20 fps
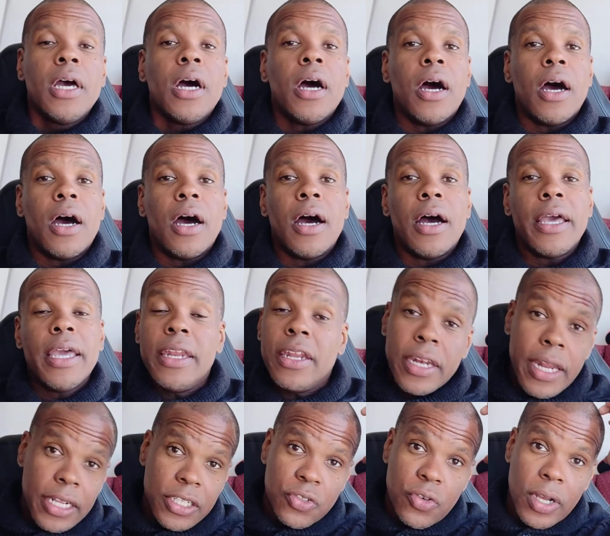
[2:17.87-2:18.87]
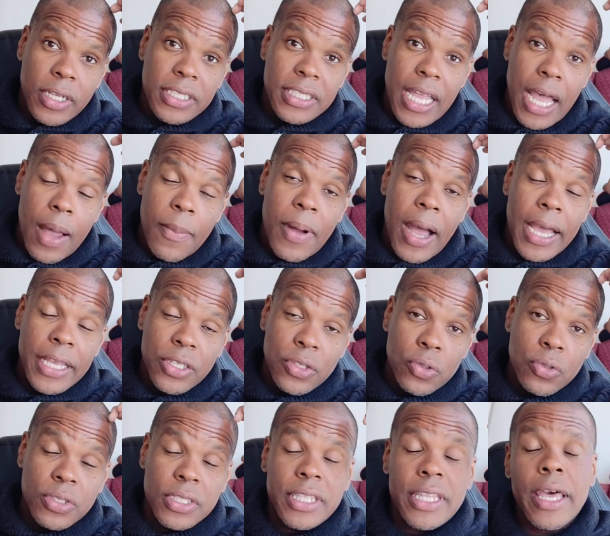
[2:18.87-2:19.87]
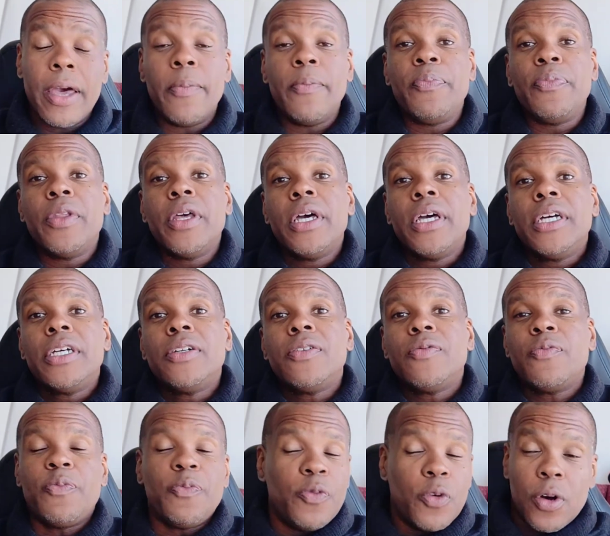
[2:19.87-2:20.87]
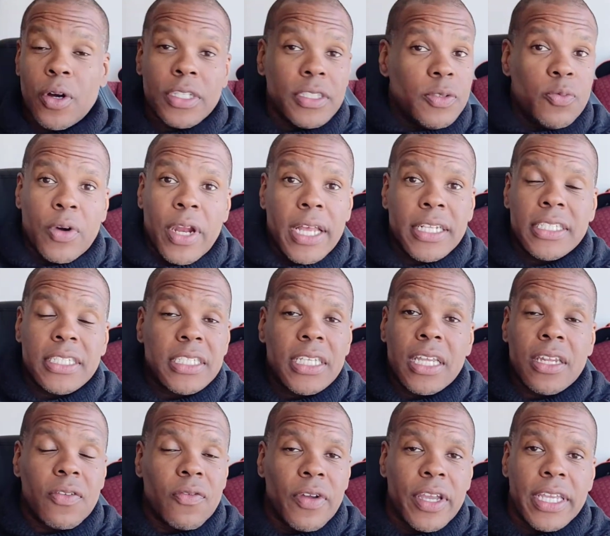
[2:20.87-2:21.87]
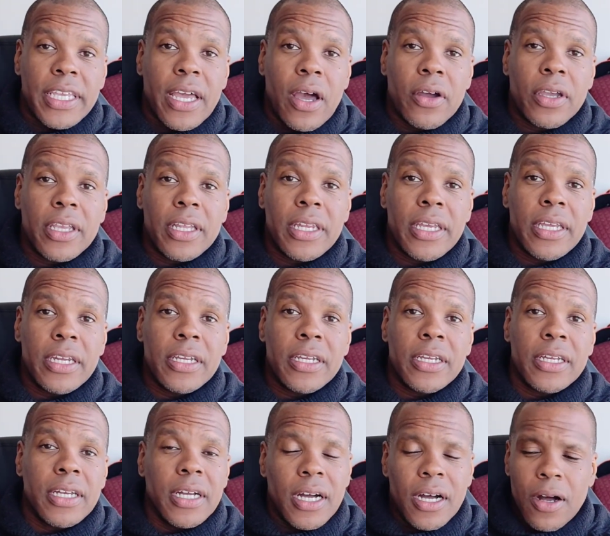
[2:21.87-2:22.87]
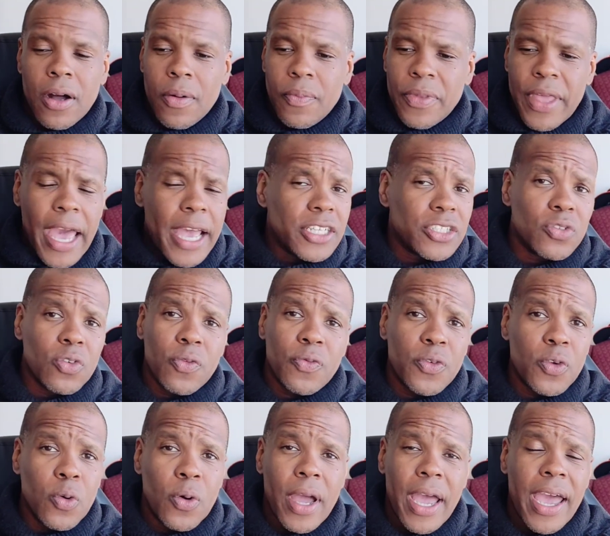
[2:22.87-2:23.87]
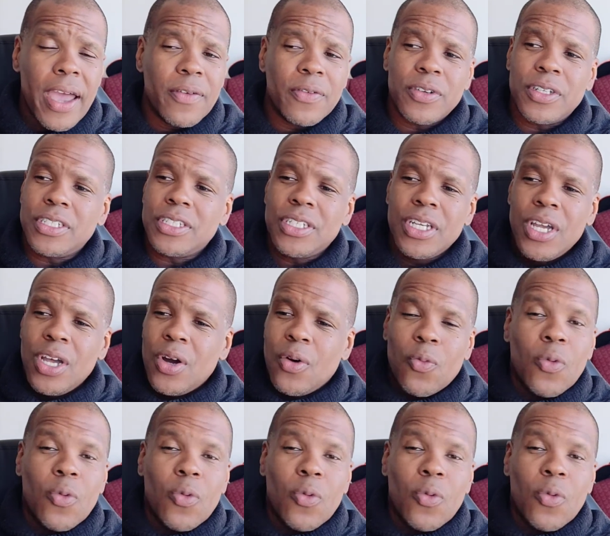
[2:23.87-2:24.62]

Internet Truckstop, I used them for what I just said, the rate calculator, national fuel average,